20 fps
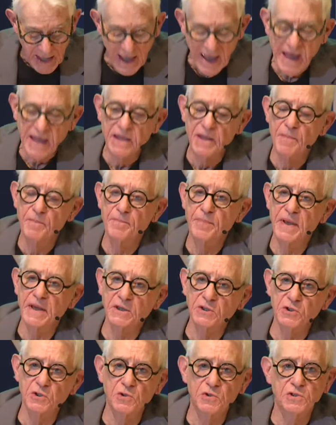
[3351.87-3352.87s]
And the
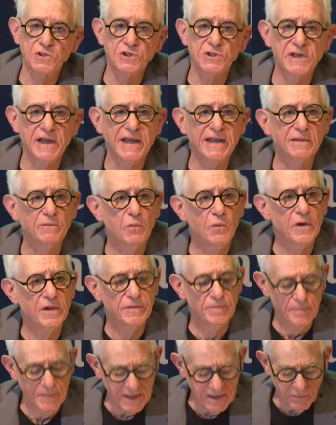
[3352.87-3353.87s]
picture stayed
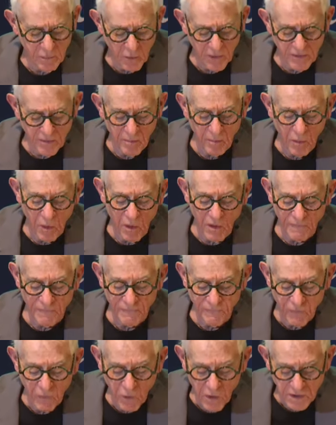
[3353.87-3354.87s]
with me with more
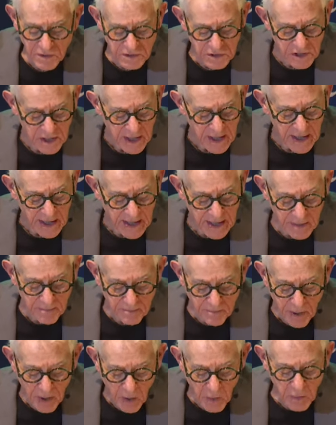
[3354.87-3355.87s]
force
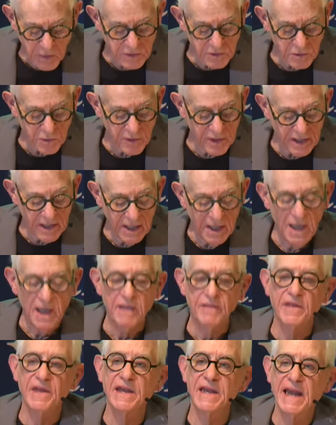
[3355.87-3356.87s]
and poetry
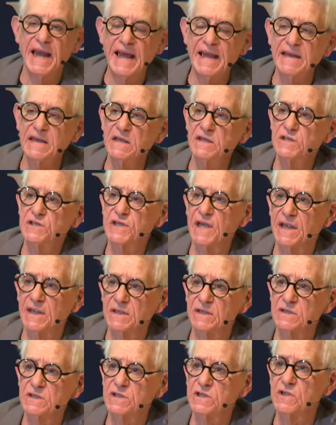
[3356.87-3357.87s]
than any
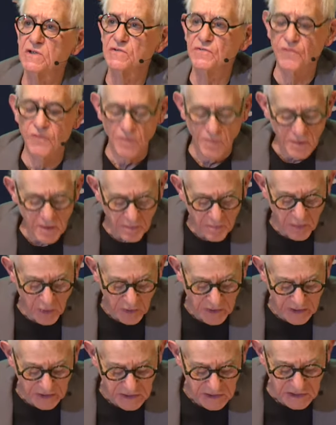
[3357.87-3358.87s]
sentences from the
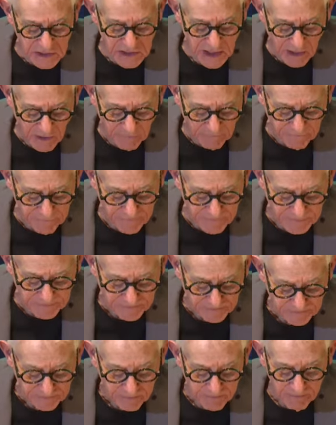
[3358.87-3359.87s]
book itself.
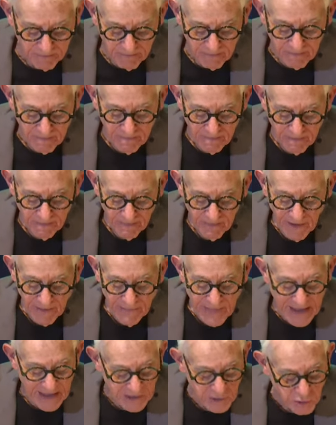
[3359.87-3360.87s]

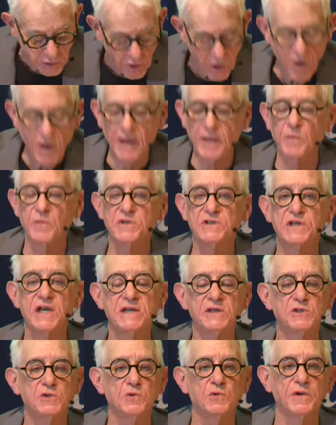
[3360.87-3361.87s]
That drawing was
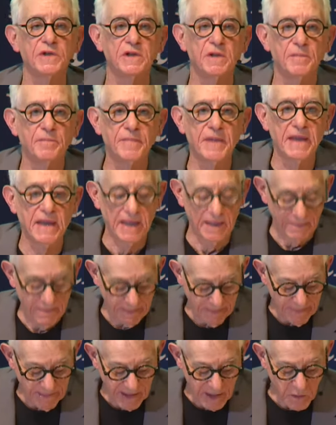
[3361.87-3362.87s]
history to me.
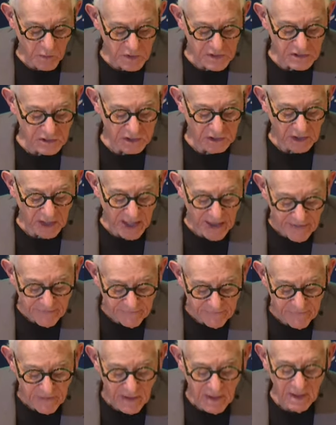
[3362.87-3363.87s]
It was
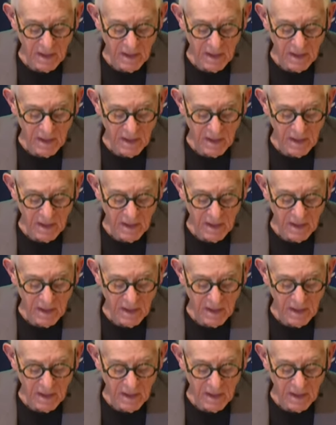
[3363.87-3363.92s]
life,